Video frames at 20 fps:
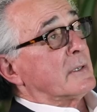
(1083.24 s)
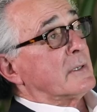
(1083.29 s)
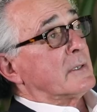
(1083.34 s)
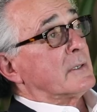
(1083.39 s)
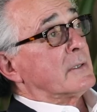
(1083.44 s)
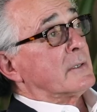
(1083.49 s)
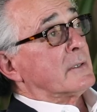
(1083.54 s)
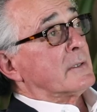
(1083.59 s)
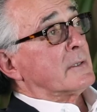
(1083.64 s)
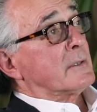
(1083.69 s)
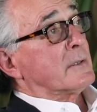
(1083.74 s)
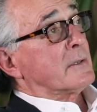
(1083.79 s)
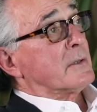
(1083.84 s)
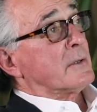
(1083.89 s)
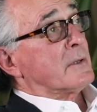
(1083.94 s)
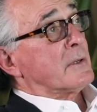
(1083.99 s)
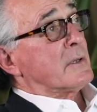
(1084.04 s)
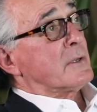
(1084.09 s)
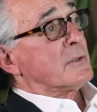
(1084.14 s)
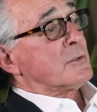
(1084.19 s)
uh,
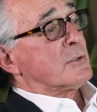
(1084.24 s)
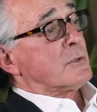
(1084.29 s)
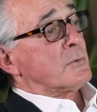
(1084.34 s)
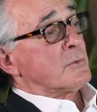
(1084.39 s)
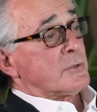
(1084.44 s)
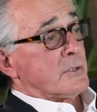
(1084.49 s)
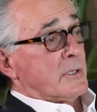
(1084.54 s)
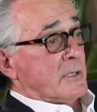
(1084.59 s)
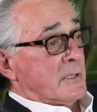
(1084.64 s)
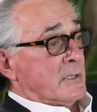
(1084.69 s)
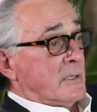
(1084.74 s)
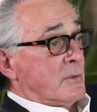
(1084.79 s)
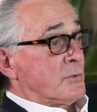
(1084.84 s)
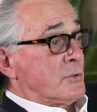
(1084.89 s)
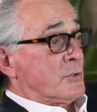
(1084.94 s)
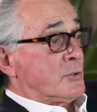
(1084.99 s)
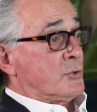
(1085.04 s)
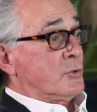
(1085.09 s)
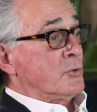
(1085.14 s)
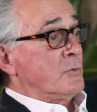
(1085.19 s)
and she was, there
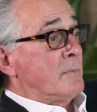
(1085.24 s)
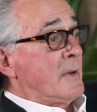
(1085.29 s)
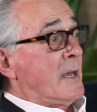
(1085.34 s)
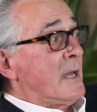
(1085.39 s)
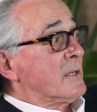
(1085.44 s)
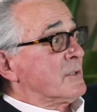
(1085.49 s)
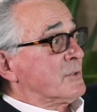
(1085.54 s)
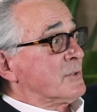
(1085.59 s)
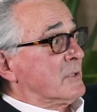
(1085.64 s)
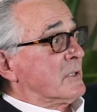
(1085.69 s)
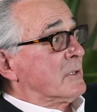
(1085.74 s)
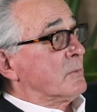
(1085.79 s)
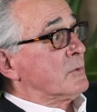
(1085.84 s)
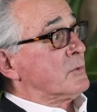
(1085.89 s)
was a Zoom magazine,